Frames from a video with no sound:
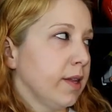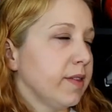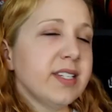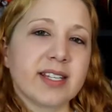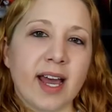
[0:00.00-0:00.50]

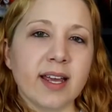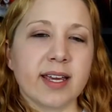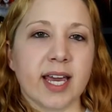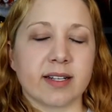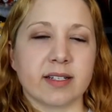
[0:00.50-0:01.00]
This guy
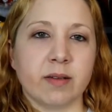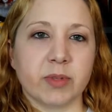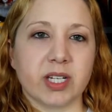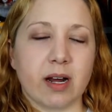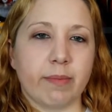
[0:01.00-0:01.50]
can't seem
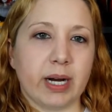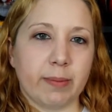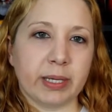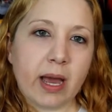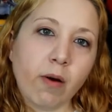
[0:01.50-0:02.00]
to stop
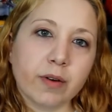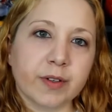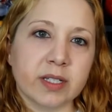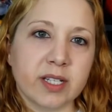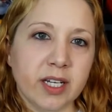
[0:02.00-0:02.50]
popping out of
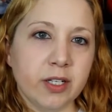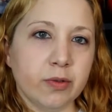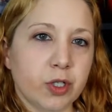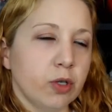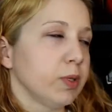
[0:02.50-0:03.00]

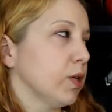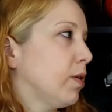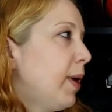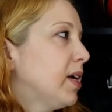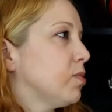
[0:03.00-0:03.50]
Continue Tube, so
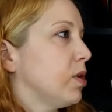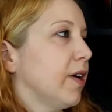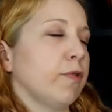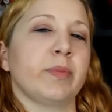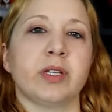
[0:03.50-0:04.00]
they might as well
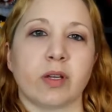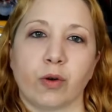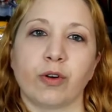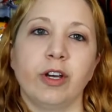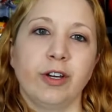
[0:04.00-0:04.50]
give him his
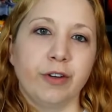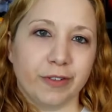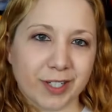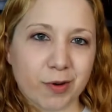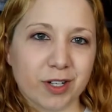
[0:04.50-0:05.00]
own
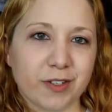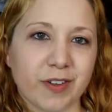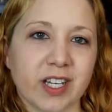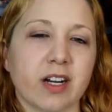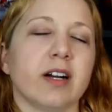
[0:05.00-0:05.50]
Figuarts
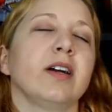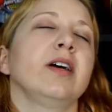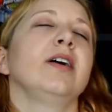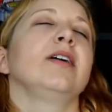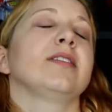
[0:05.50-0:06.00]
figure.
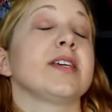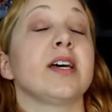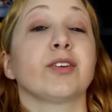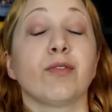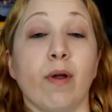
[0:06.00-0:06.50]

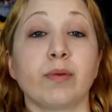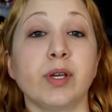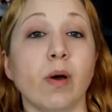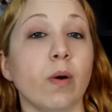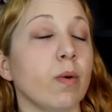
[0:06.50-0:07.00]
Dan
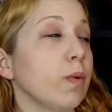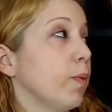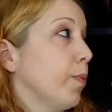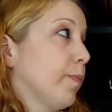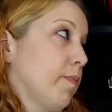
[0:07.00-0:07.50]

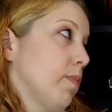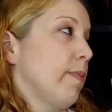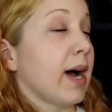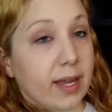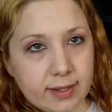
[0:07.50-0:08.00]
Kuroto
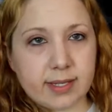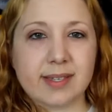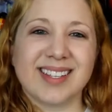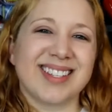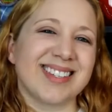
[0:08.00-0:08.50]
might.
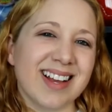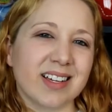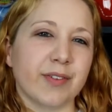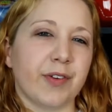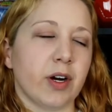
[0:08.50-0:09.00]
It's
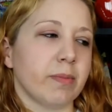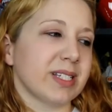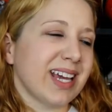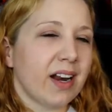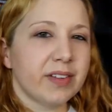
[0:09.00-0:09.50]
not confirmed,
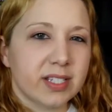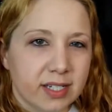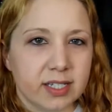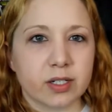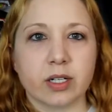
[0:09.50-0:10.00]
it's kind of a
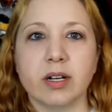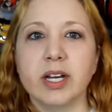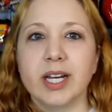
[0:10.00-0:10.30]
teaser